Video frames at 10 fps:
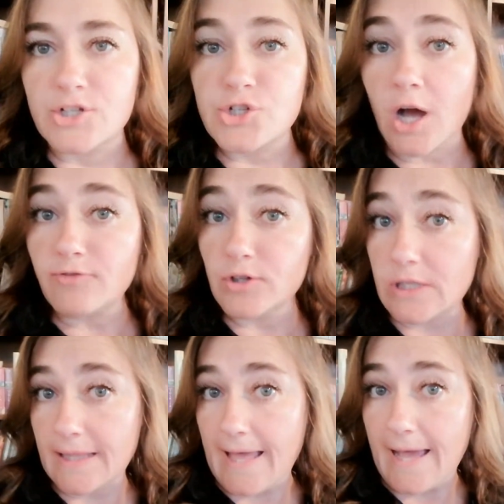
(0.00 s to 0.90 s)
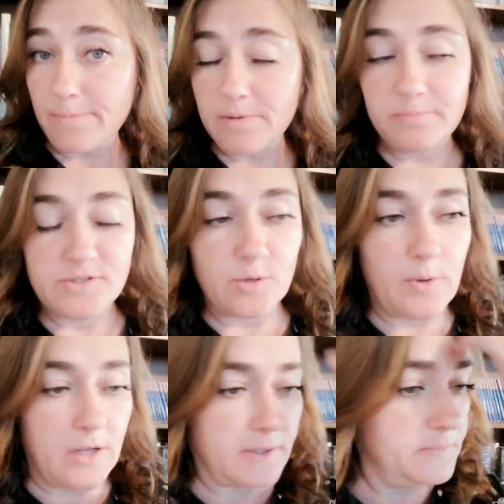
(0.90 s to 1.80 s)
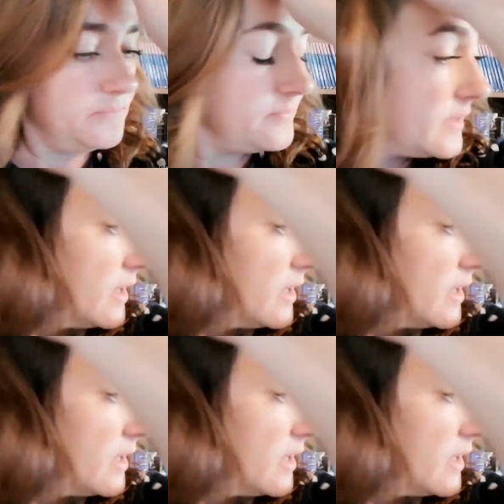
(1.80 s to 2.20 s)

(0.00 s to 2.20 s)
Chaffle collab. So welcome.